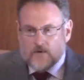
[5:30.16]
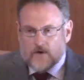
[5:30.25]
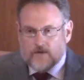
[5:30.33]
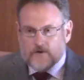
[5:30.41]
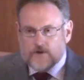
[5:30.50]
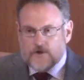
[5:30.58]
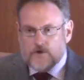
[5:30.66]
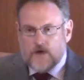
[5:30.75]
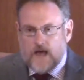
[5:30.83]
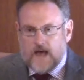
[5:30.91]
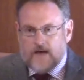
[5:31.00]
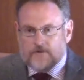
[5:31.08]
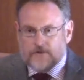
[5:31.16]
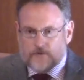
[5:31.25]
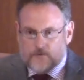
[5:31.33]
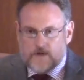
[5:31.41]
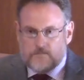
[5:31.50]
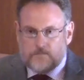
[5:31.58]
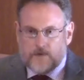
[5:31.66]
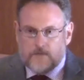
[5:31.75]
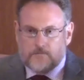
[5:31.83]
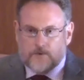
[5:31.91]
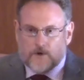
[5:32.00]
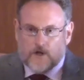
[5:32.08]
However, you have three
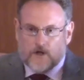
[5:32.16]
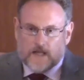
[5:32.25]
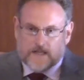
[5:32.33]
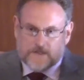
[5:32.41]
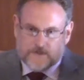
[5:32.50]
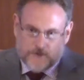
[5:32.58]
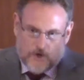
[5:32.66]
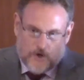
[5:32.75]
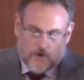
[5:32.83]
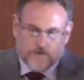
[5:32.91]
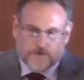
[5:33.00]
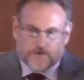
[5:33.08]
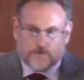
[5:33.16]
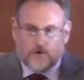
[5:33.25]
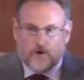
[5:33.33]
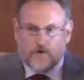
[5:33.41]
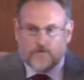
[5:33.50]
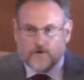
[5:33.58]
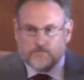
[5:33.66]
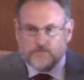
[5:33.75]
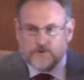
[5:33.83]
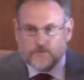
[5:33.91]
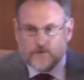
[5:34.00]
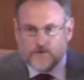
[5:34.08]
people a stone's throw
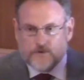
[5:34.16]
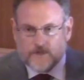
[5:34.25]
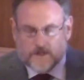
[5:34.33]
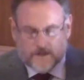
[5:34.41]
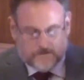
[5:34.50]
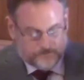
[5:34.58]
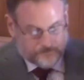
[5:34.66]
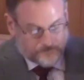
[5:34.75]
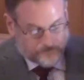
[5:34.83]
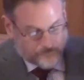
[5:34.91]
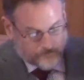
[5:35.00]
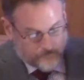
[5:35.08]
from Jerusalem.